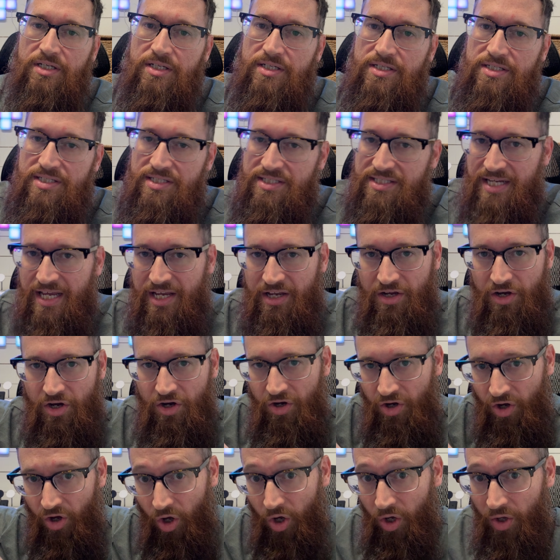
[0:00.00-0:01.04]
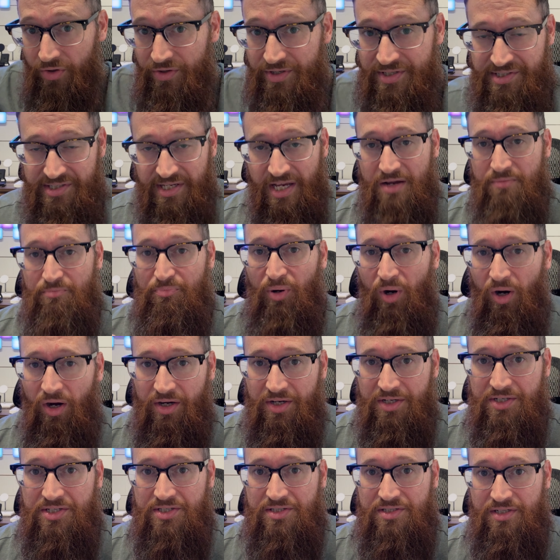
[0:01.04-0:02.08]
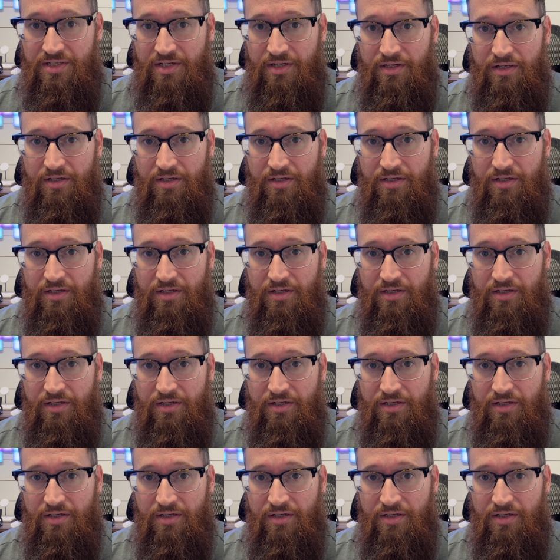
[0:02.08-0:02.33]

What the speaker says: to take all the same parts,